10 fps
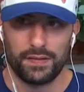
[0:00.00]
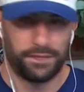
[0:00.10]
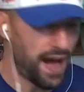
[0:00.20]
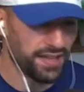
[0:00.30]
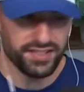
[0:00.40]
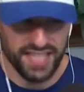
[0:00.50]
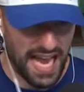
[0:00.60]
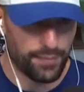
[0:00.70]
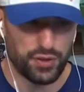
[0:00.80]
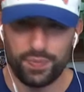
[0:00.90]
Fox
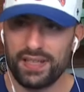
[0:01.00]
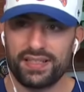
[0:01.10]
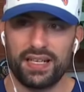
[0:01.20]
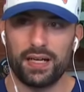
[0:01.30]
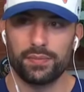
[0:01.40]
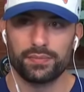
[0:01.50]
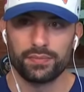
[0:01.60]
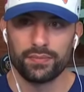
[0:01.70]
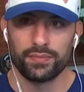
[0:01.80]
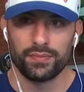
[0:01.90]
cameras picked it up.
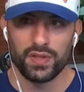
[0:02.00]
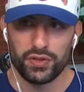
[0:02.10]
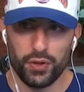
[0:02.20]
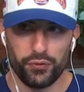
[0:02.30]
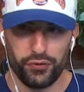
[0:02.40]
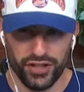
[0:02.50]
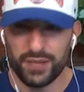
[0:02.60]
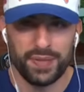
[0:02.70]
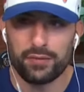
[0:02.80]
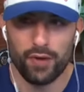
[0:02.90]
So
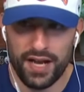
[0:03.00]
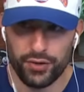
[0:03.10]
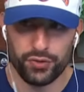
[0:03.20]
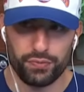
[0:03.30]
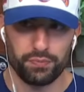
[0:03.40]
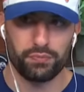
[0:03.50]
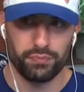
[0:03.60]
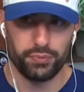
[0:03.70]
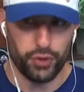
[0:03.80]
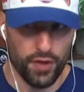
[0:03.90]
Philly beat writers
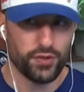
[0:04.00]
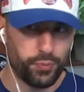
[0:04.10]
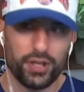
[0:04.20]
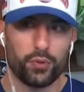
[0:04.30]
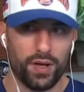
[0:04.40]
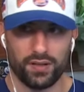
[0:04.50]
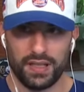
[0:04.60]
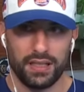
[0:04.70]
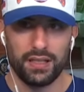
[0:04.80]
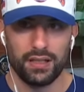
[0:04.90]
saw this pretty quickly.